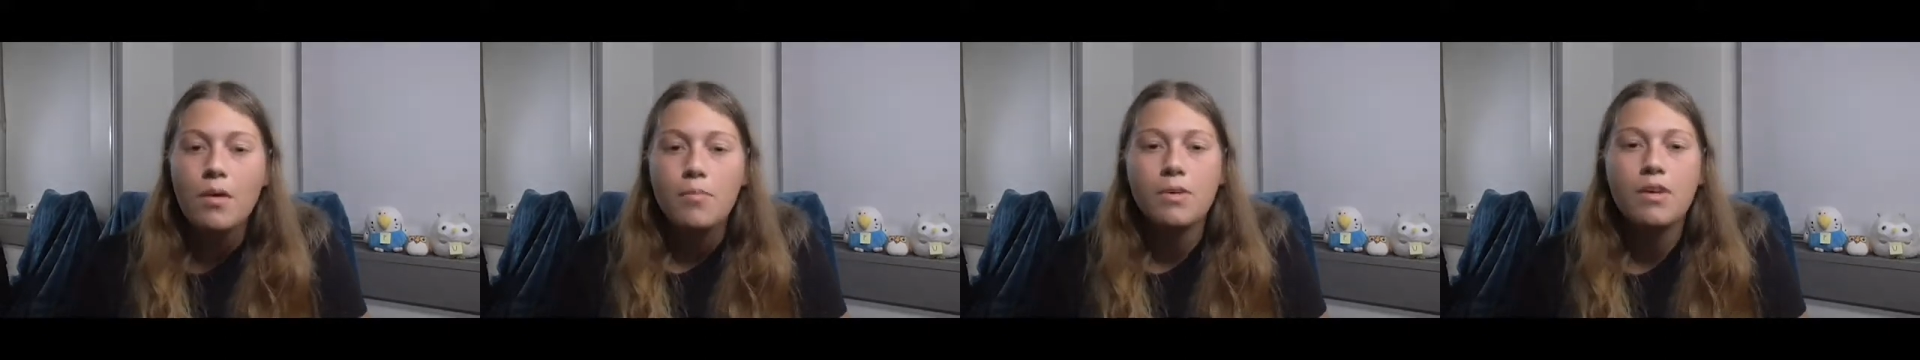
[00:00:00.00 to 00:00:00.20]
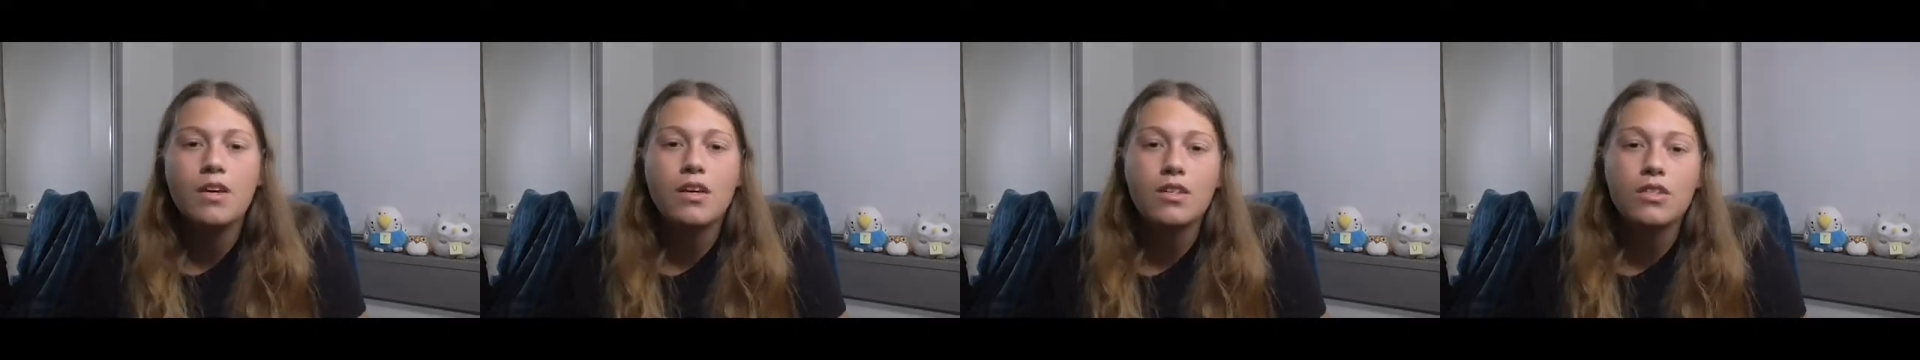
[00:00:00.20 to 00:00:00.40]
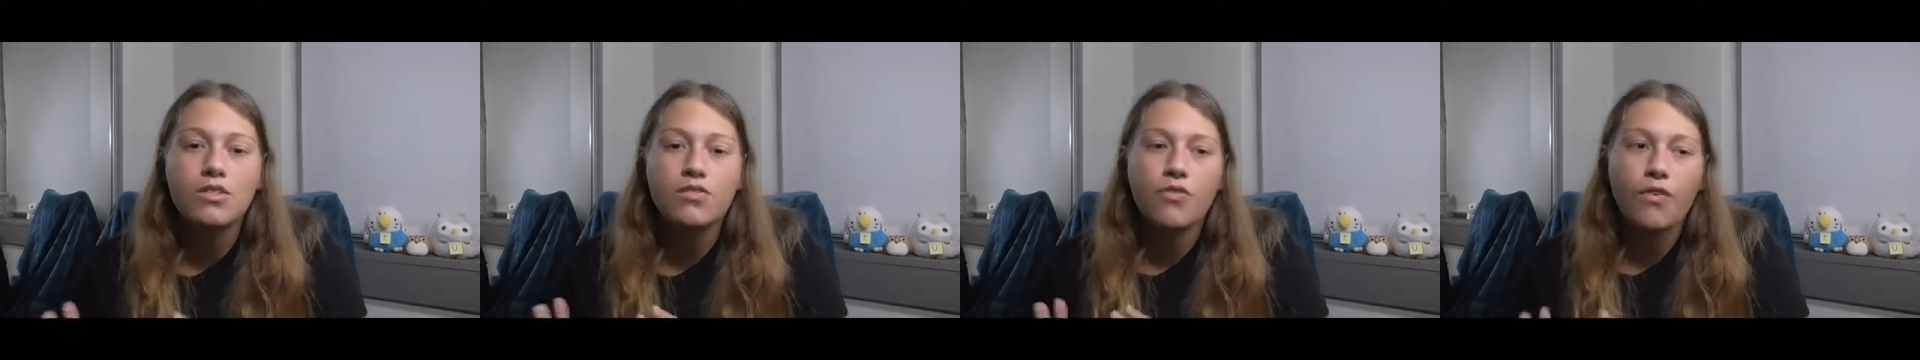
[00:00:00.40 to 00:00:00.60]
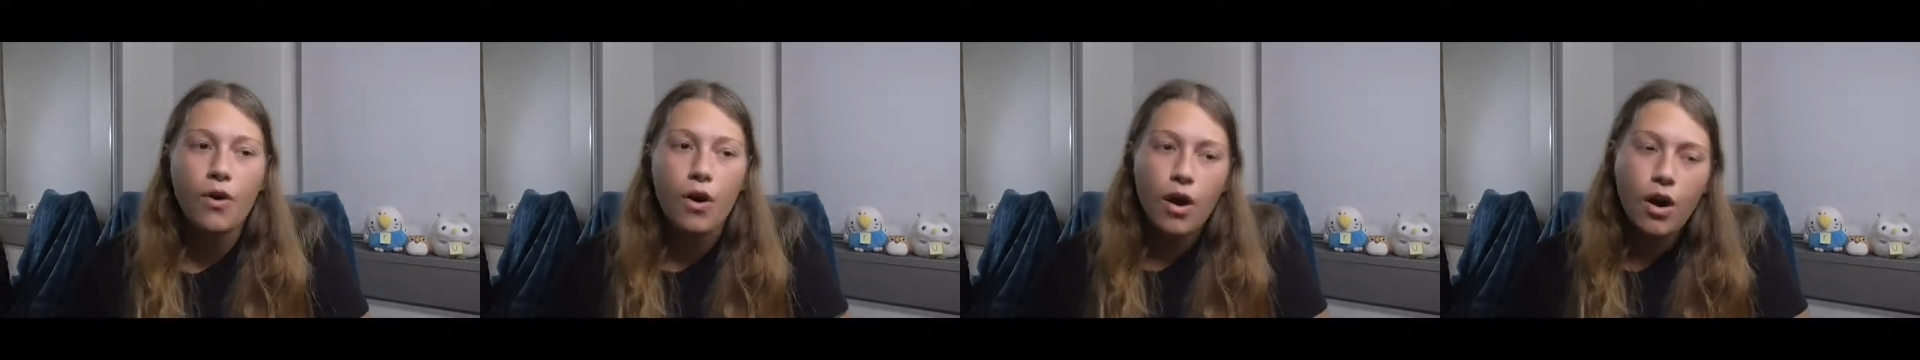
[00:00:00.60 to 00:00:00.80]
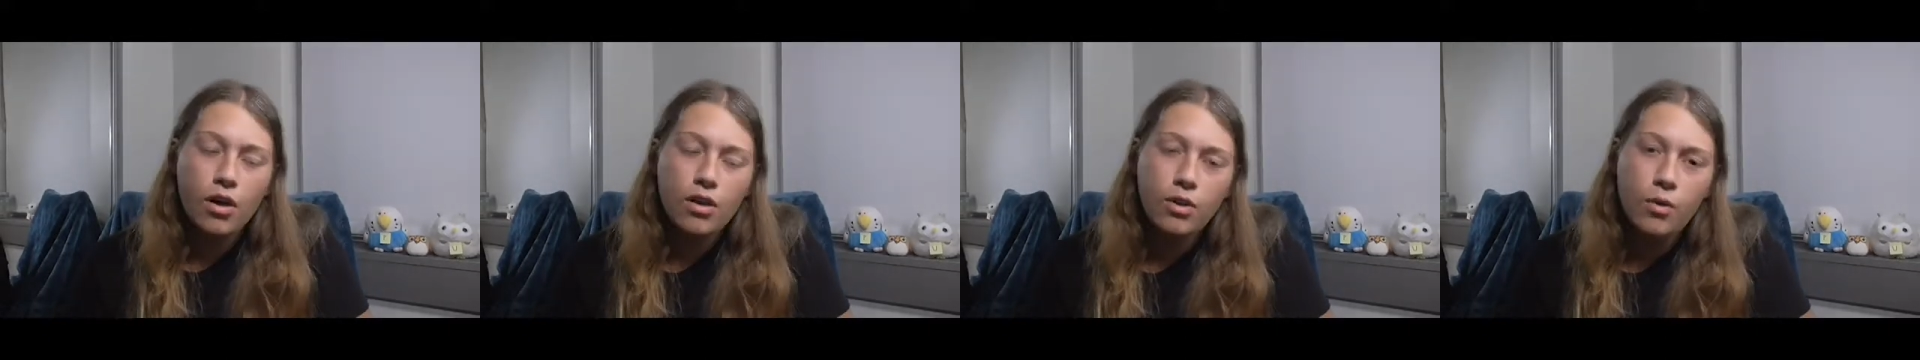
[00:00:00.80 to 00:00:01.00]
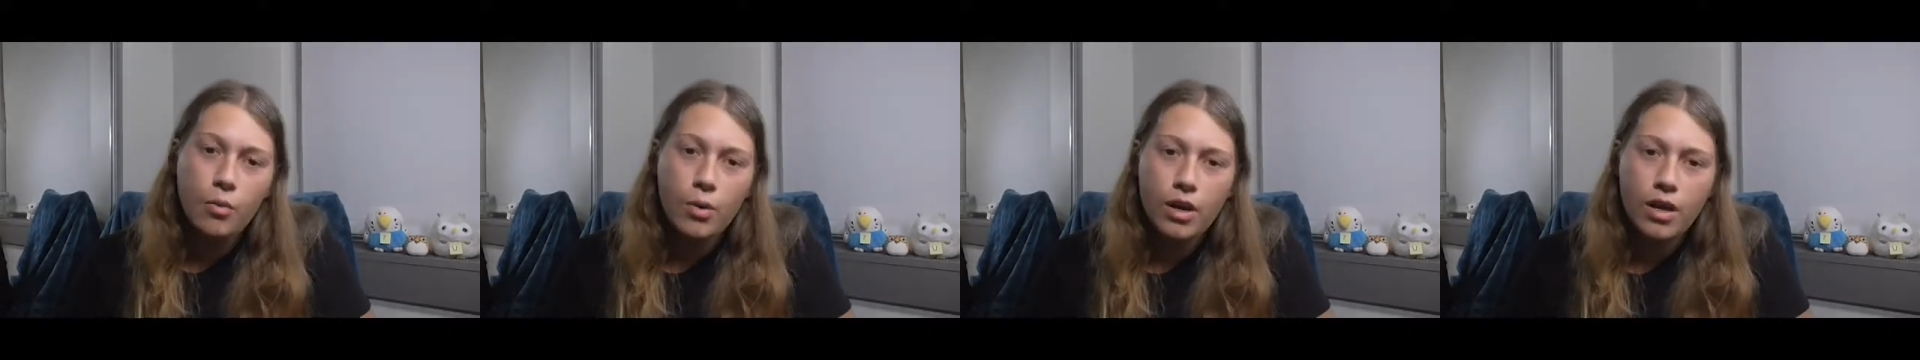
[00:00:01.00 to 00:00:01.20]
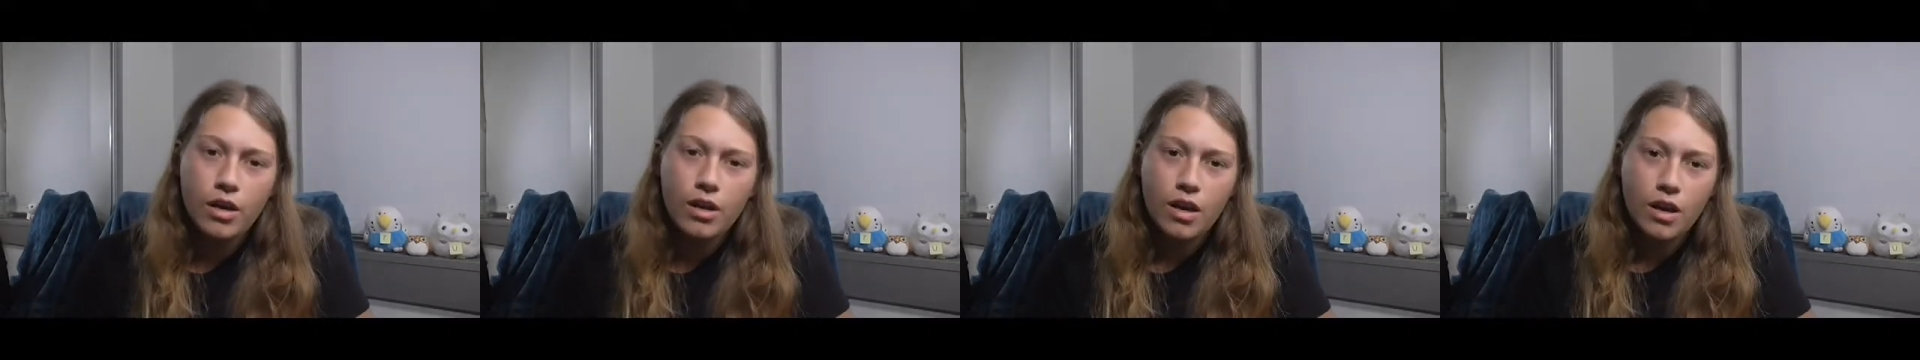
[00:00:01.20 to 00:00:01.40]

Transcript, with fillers: Because for Halloween,